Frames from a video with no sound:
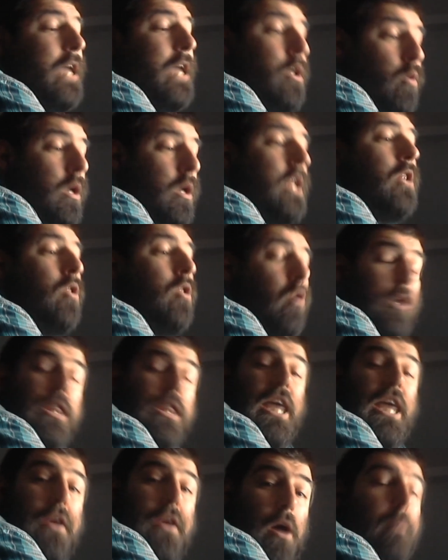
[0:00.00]
Yeah, you can
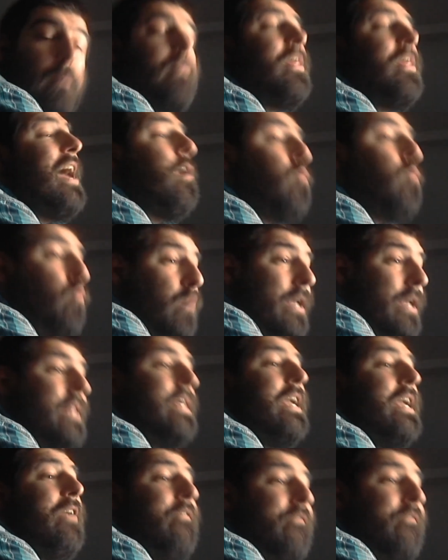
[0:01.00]
look that up. That
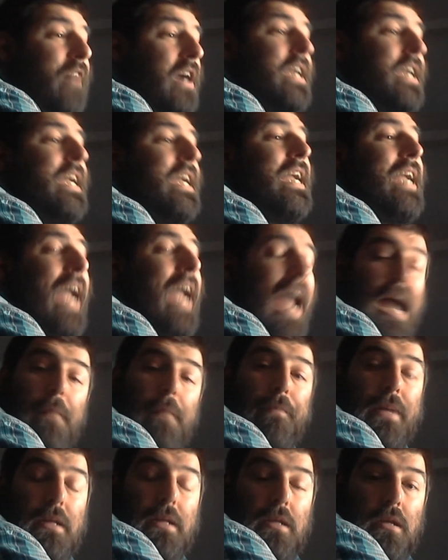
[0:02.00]
really fucking
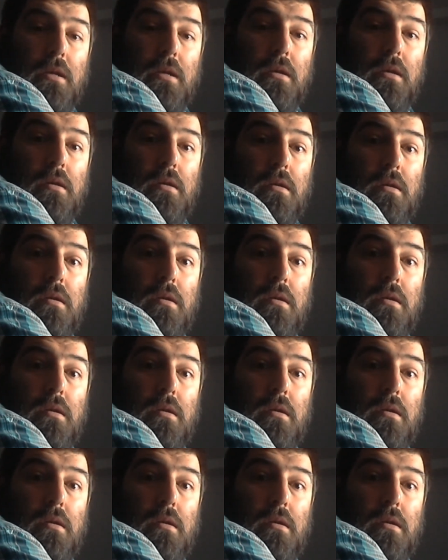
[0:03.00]
happened.